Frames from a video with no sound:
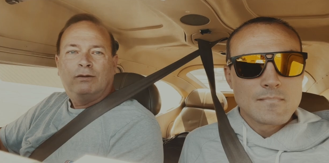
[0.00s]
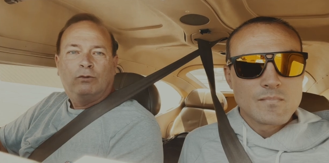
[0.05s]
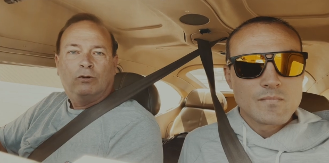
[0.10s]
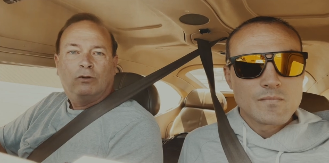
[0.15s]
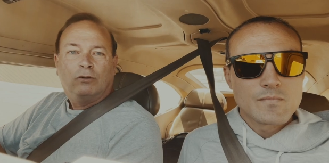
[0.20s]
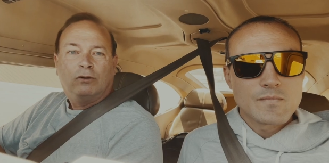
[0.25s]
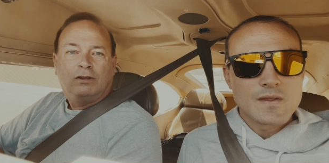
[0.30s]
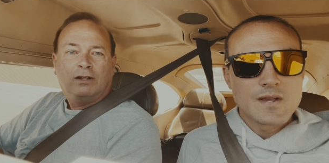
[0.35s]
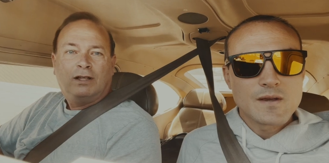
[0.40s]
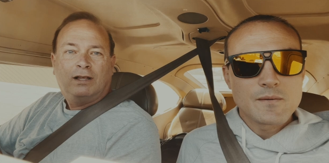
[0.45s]

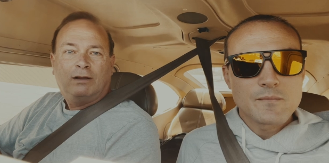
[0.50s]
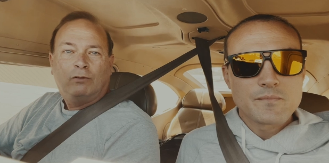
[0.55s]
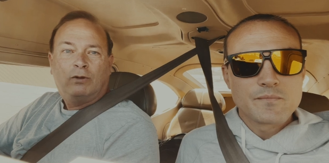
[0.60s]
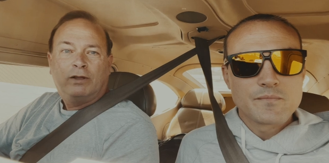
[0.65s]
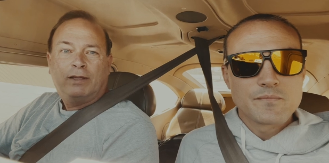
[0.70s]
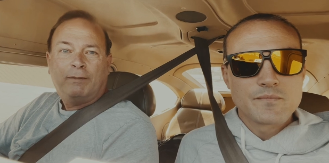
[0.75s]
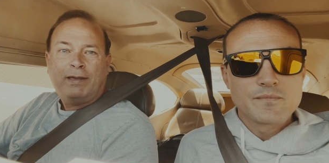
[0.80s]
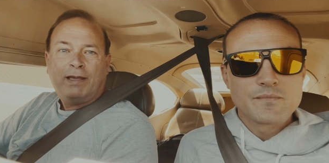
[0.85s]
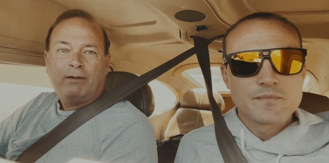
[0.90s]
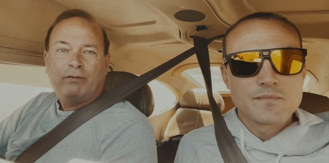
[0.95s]
Speaker 1: we'll, uh, we'll
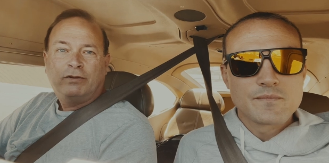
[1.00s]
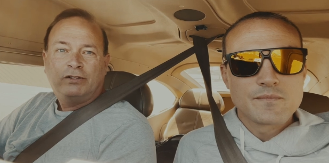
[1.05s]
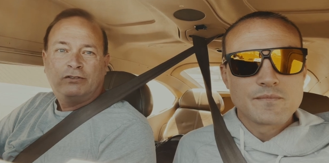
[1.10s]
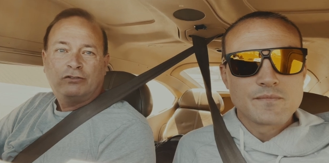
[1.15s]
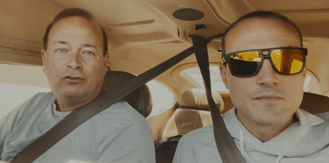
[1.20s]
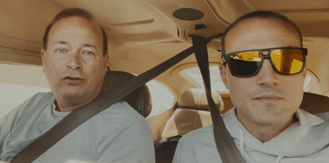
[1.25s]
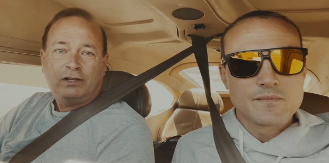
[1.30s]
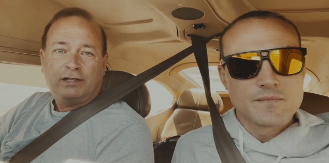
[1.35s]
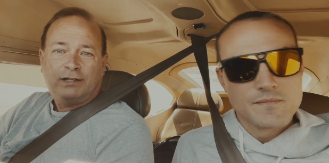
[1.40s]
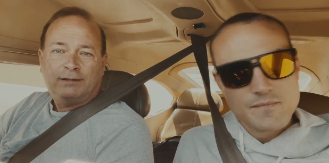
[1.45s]
get back with you
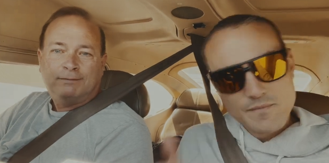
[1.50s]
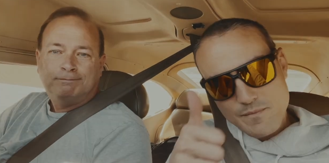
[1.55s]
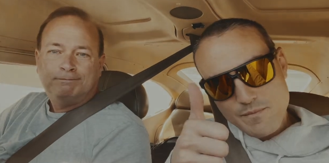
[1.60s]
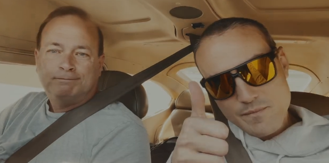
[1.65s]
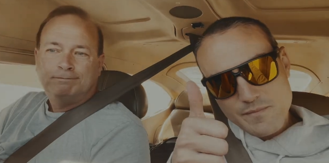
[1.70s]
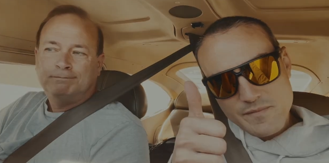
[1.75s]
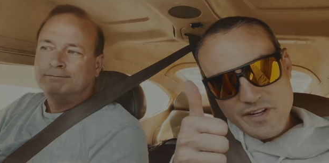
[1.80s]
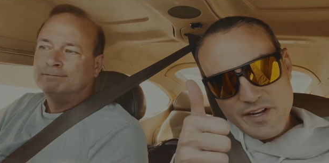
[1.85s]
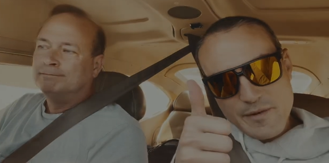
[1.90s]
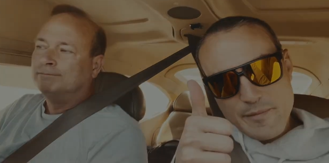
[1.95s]
shortly.
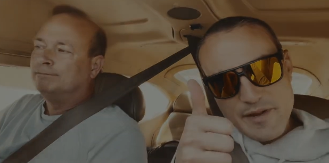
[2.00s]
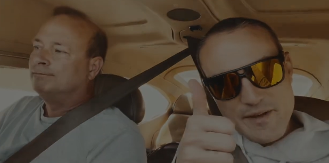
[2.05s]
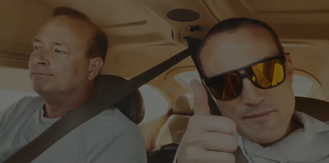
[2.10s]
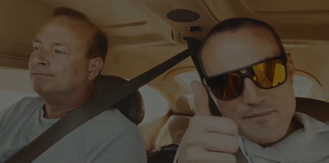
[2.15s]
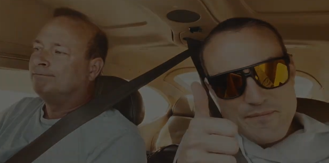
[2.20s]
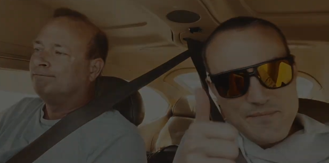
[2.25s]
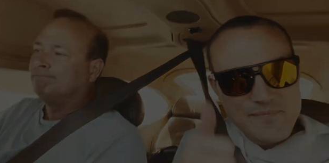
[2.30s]
See
Speaker 2: you in a minute.